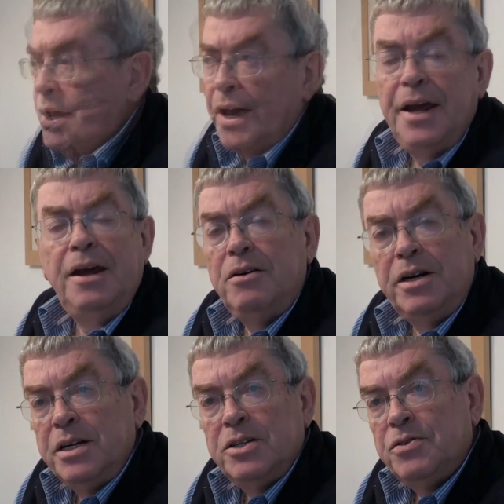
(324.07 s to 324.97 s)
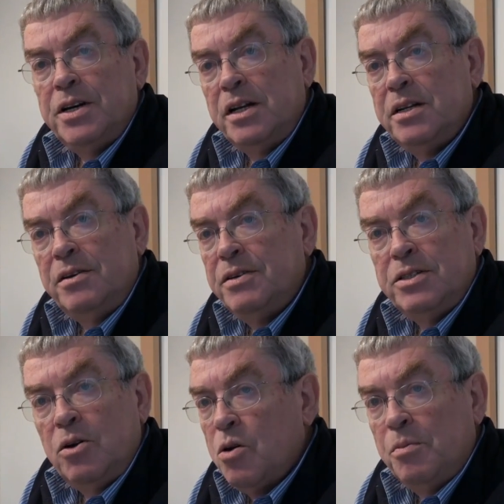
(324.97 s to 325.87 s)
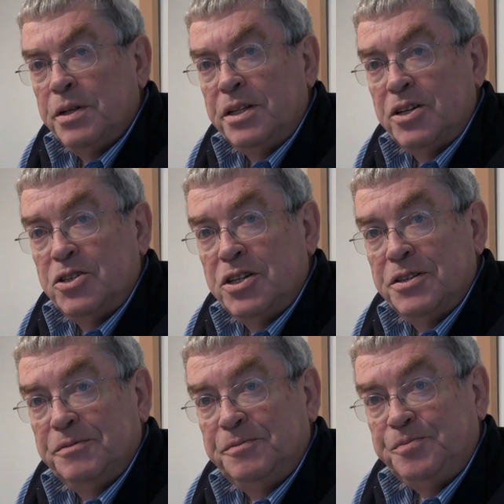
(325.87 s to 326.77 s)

Here in Israel, there is no competition